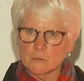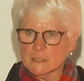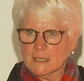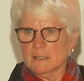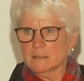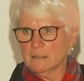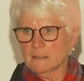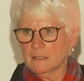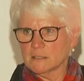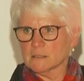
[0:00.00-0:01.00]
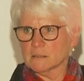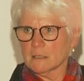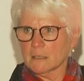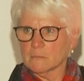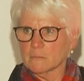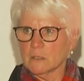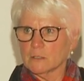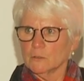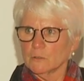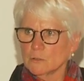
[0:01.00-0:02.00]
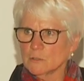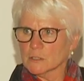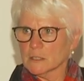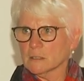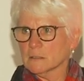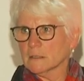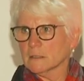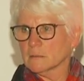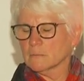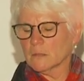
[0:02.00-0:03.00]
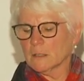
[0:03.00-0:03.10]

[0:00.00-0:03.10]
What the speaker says: use calendar dates. You use the